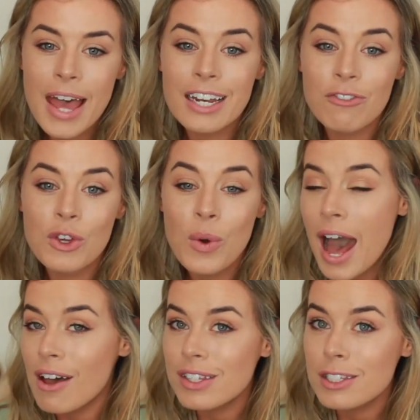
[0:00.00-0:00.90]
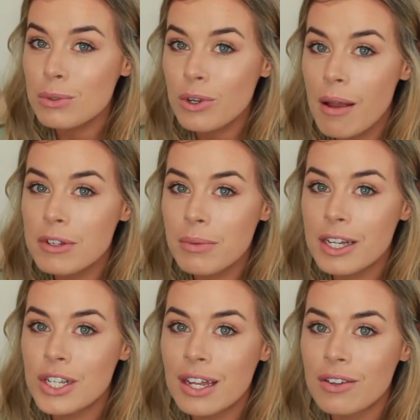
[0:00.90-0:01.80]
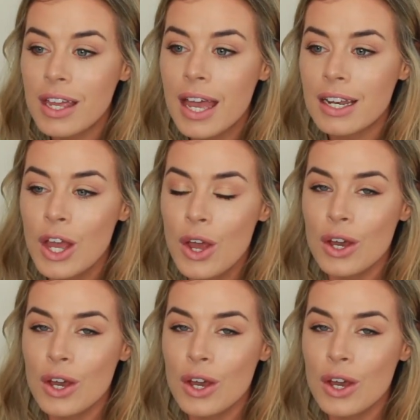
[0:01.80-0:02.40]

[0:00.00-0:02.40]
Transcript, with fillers: And if you haven't subscribed to my channel yet,